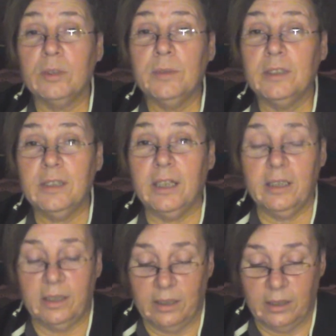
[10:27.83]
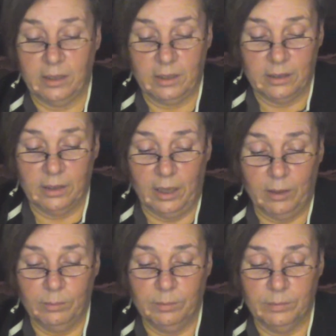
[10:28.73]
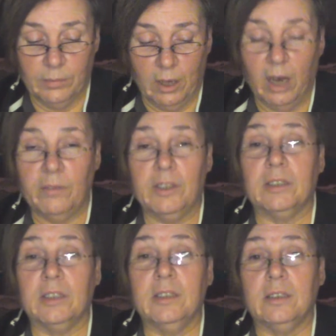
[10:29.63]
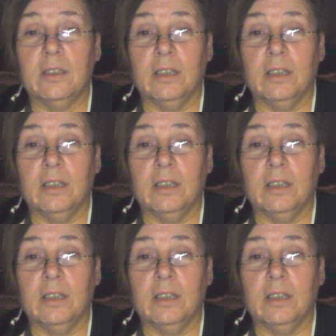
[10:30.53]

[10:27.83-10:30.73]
mistake, obviously.